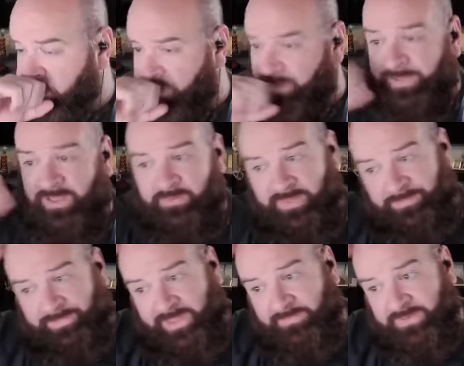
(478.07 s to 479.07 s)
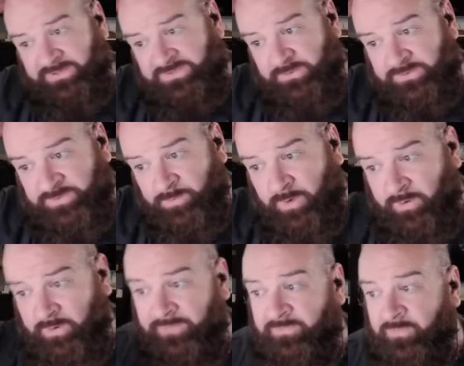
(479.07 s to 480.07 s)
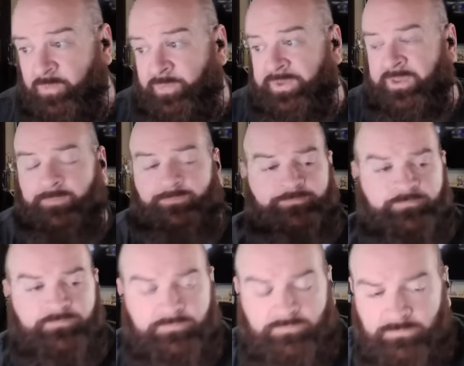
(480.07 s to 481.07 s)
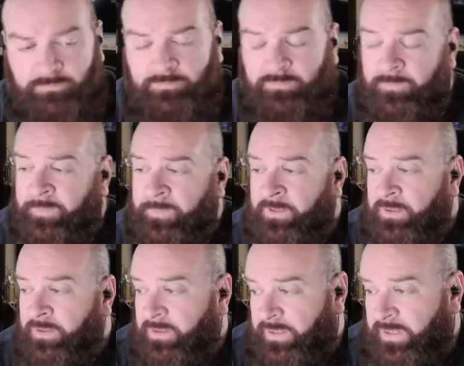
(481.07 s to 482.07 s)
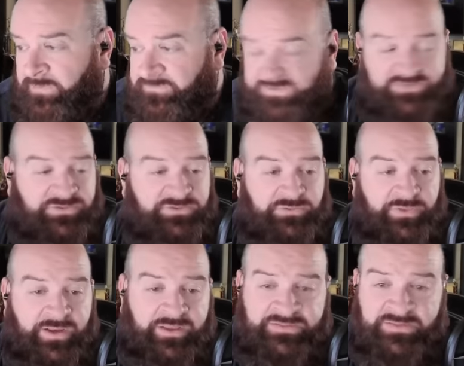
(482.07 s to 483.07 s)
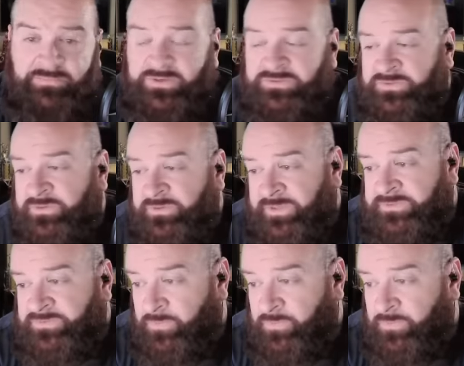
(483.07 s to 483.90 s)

they play they play at Minnesota tomorrow at 4 p.m. If she's to do that against the Minnesota Lynx,